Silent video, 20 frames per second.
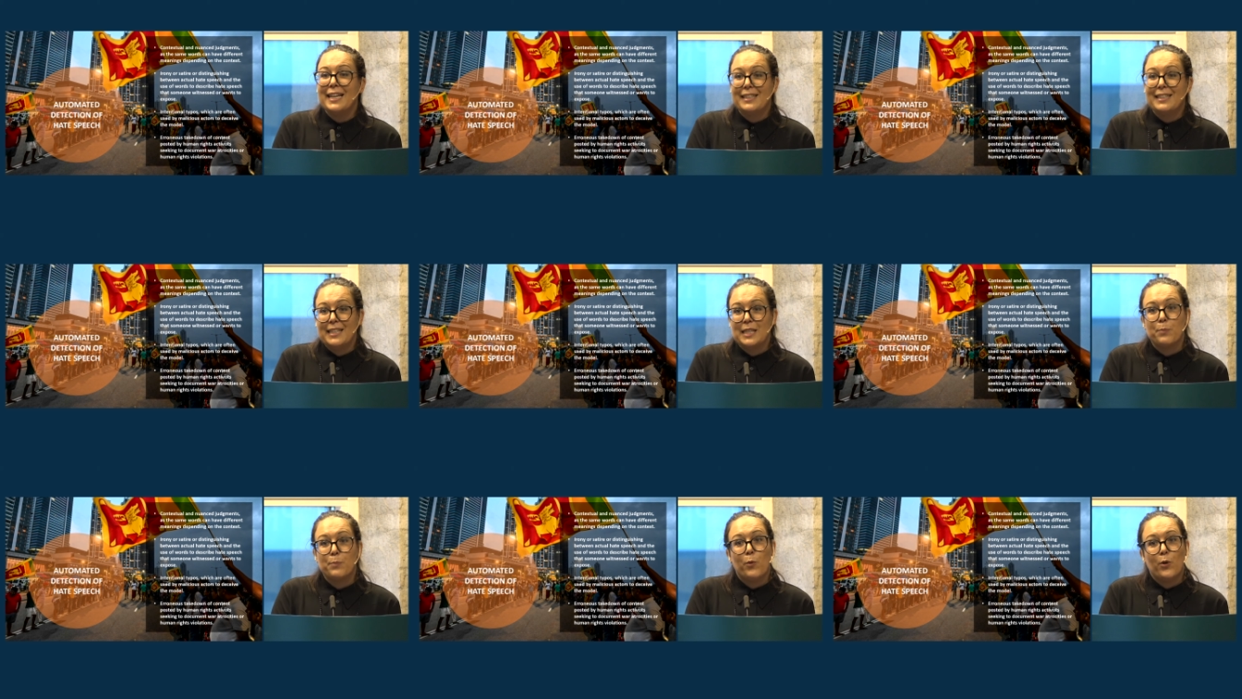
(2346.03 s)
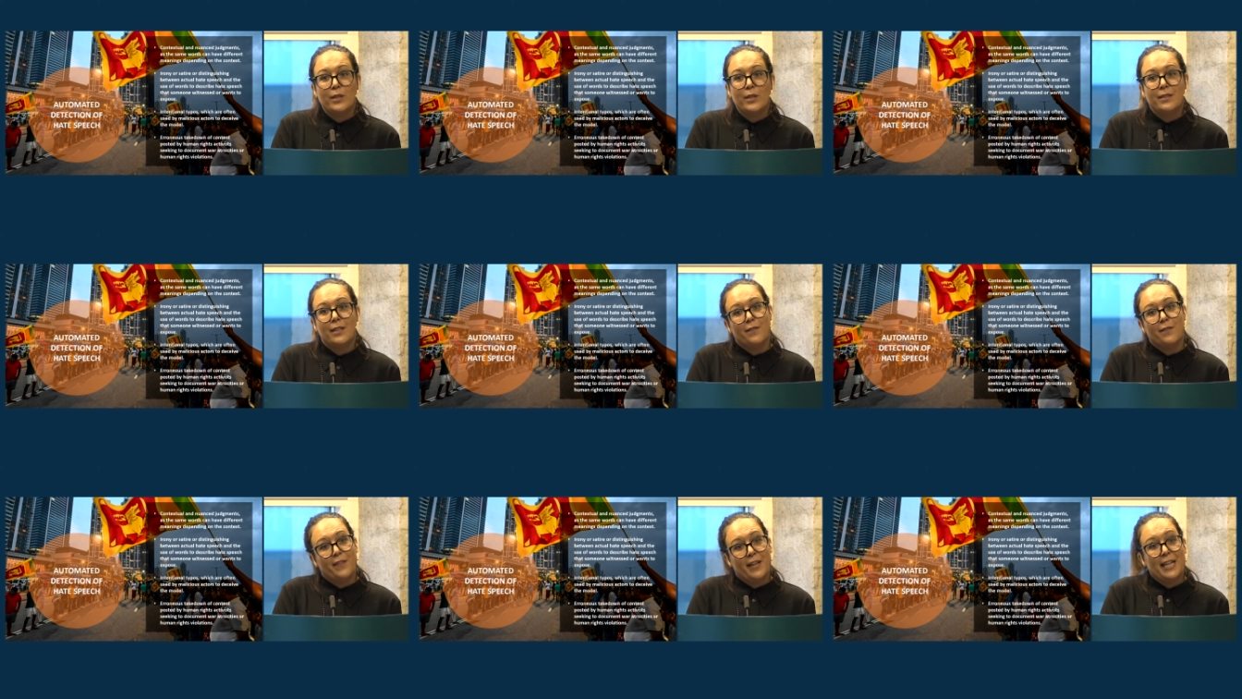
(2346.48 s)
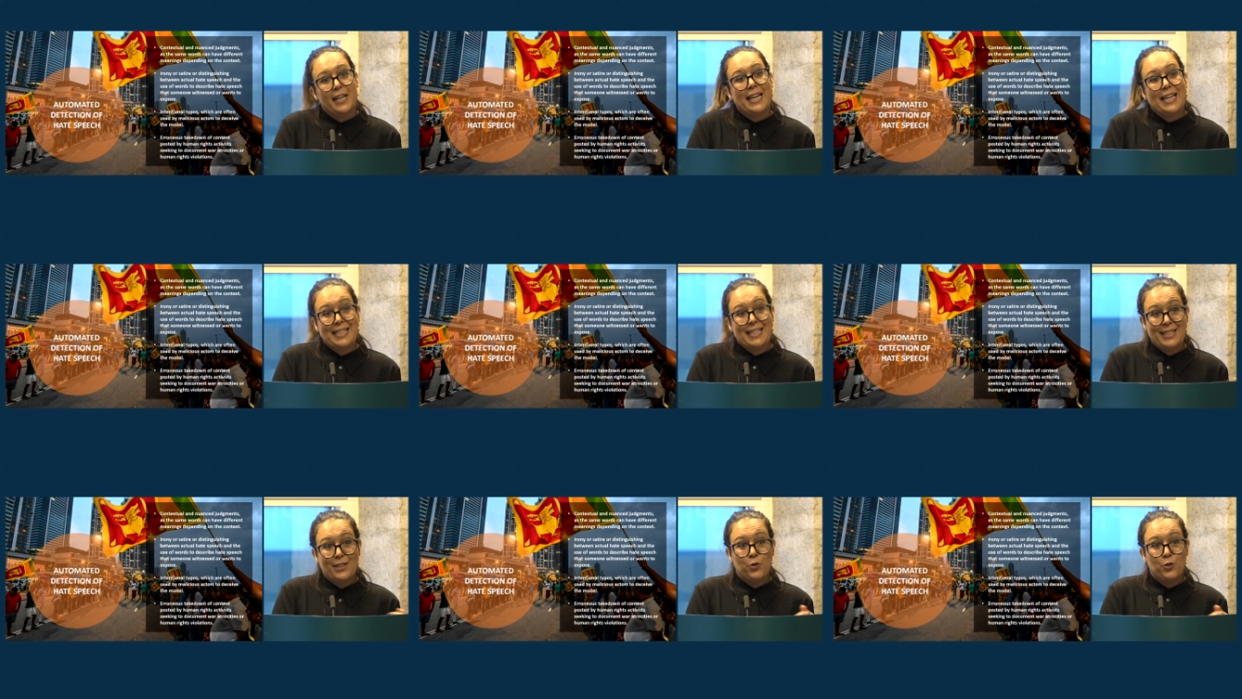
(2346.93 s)
at this point are very
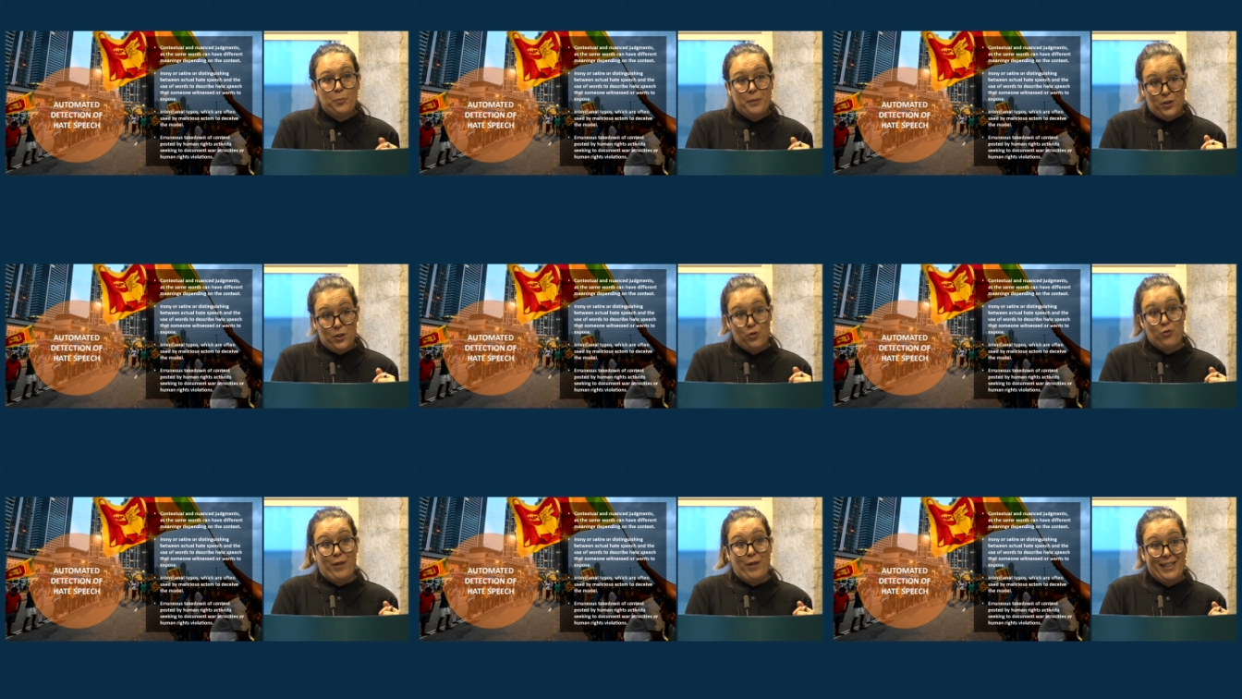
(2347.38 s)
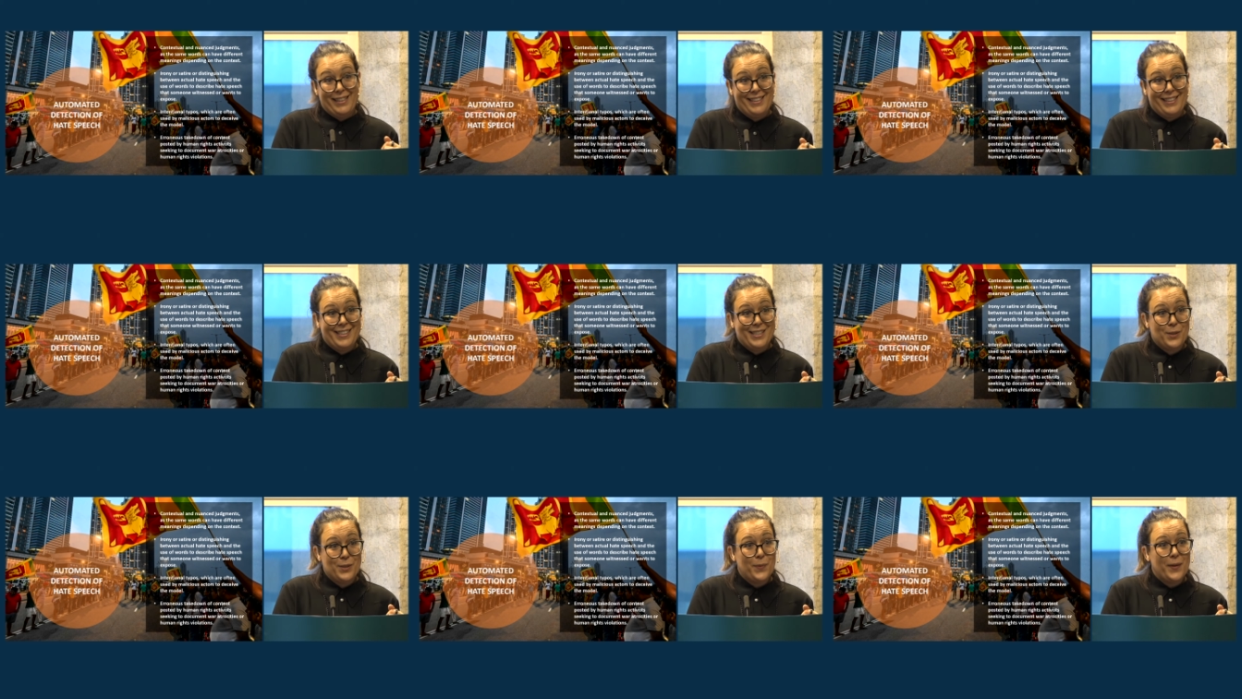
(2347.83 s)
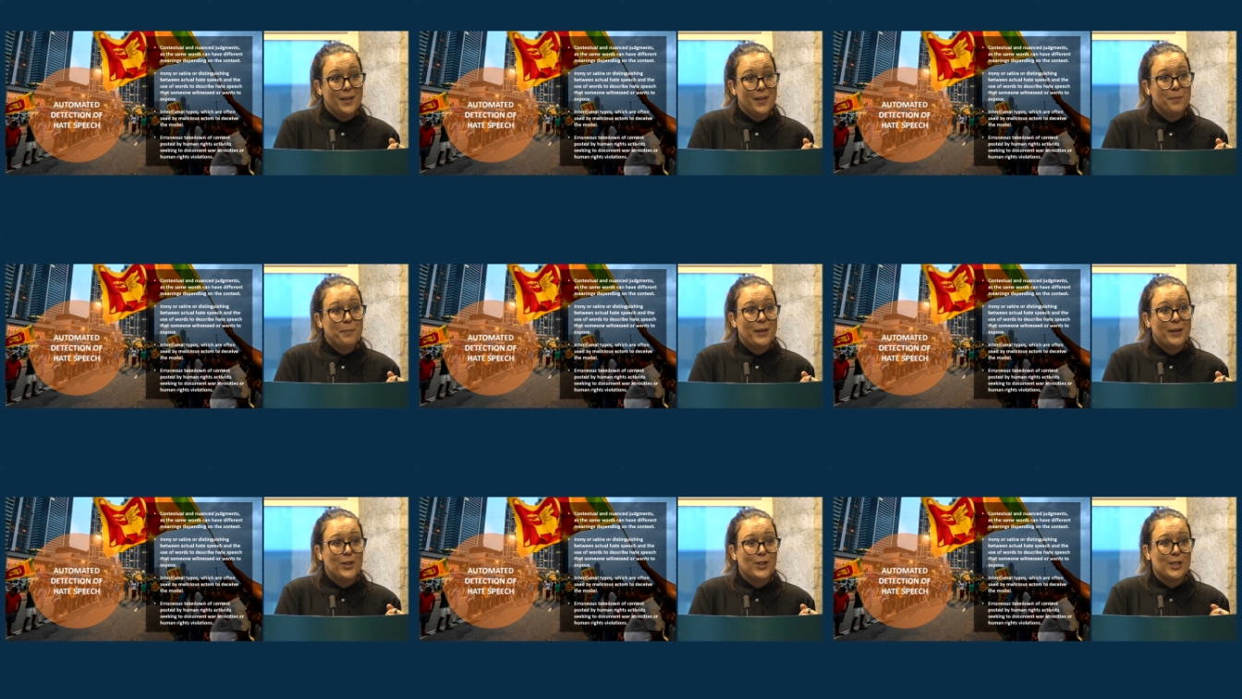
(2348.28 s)
easy to be tricked as
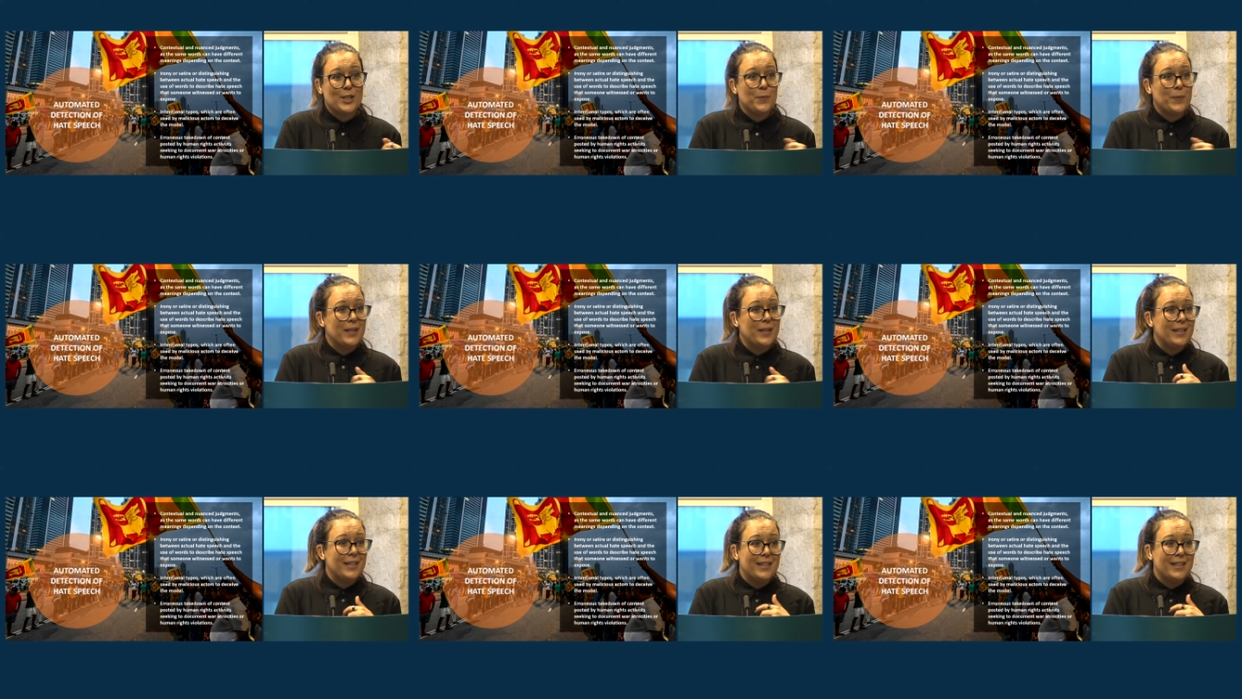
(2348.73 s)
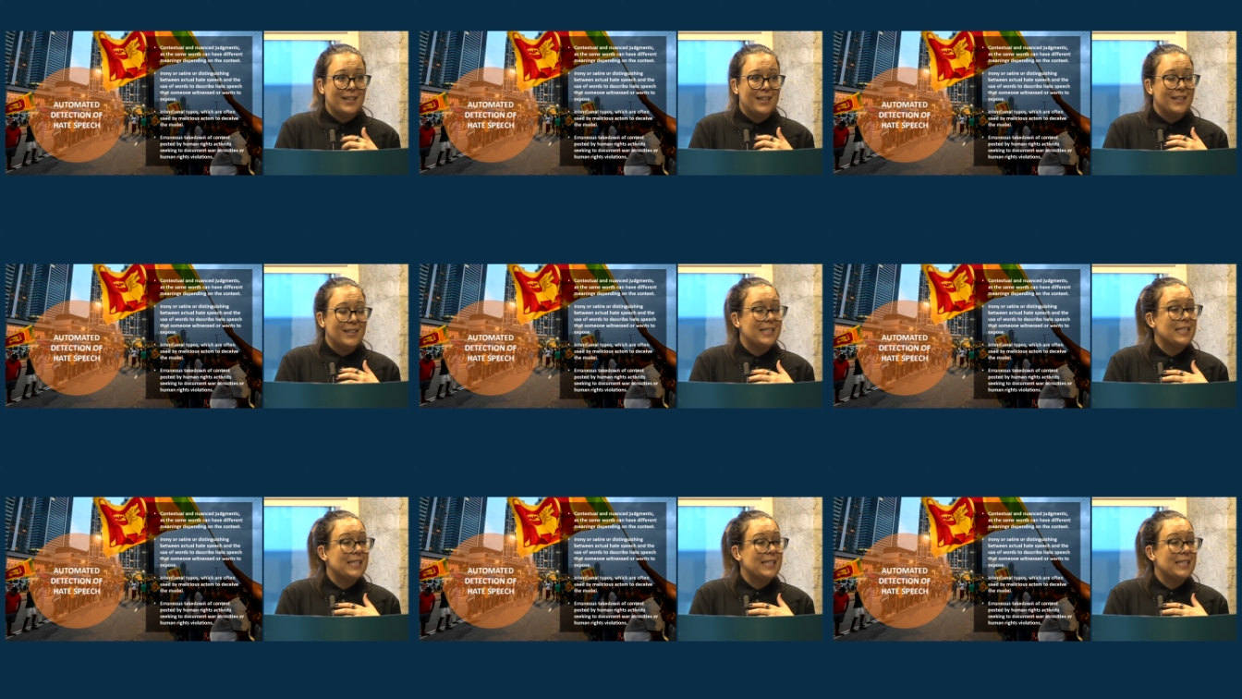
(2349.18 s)
well because with uh,